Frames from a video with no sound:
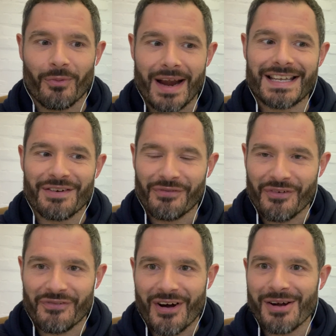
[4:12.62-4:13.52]
waiting for
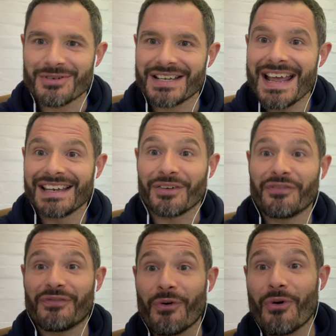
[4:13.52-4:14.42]
files, the
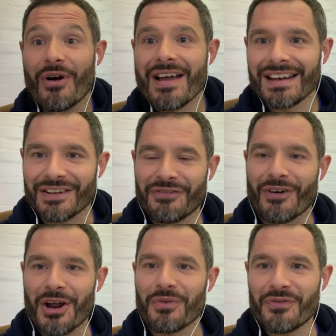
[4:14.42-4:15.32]
four, the
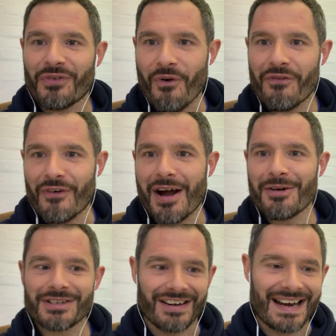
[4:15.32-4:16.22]
final four
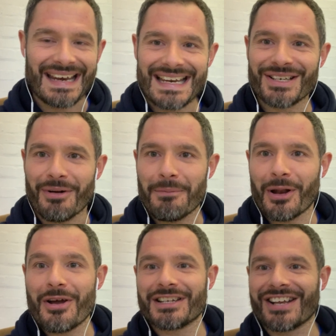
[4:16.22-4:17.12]
files that I need to
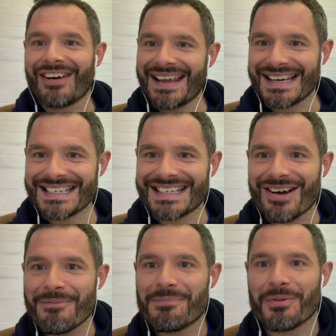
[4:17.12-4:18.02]
upload so I can
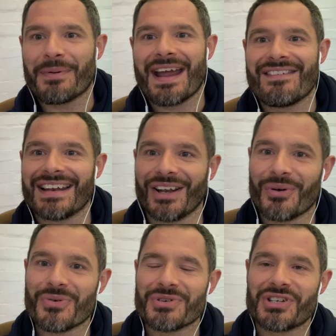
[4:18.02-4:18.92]
start preparing the
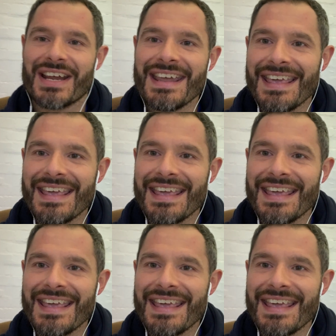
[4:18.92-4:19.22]
launch.